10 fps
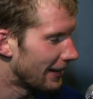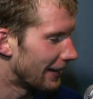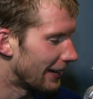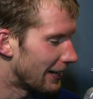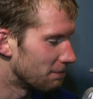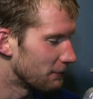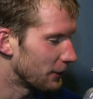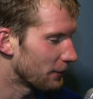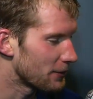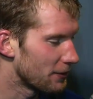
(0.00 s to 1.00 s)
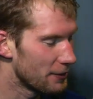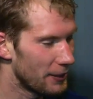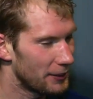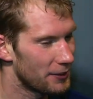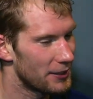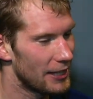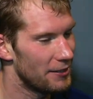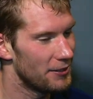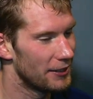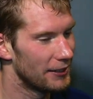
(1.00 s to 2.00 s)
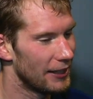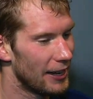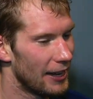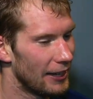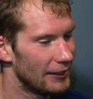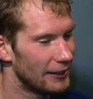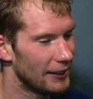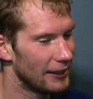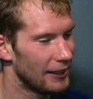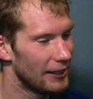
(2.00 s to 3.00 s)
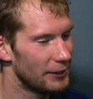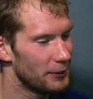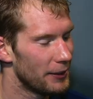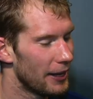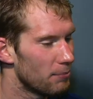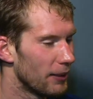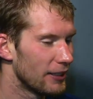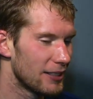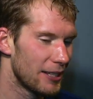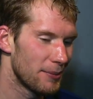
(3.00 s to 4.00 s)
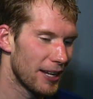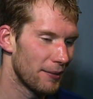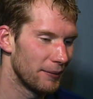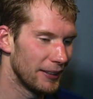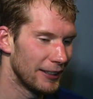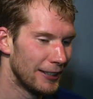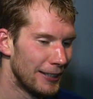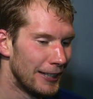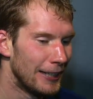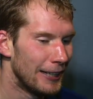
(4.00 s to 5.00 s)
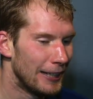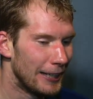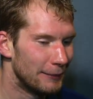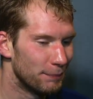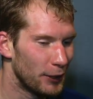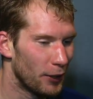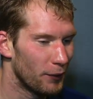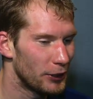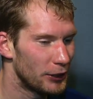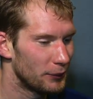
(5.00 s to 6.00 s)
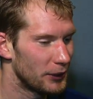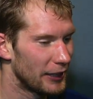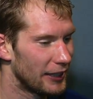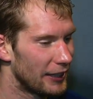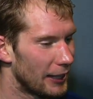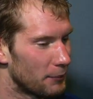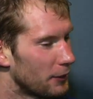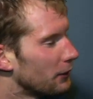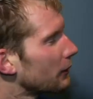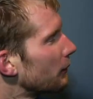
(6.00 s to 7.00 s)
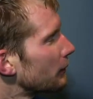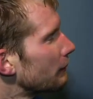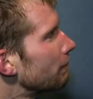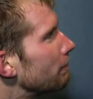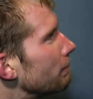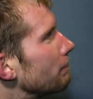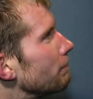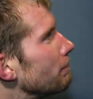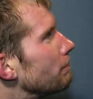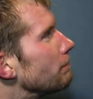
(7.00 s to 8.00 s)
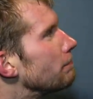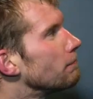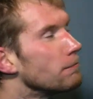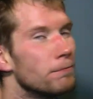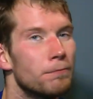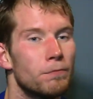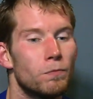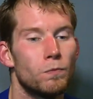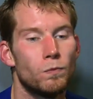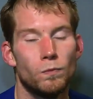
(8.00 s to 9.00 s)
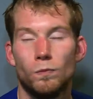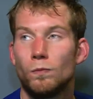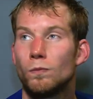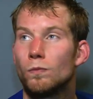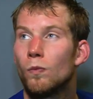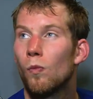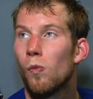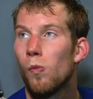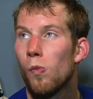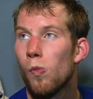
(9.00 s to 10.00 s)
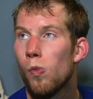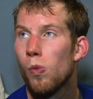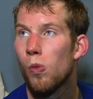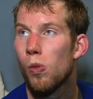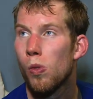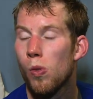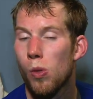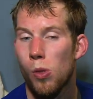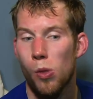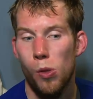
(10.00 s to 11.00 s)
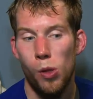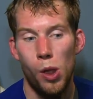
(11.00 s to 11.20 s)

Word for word: um, you know, it's fun to make those saves and and uh, and do that. But at the same time, I mean, um, you know, I wish wish I could have kept it a little closer. Like when goes down with an injury like it kind of take the wind out of his sails?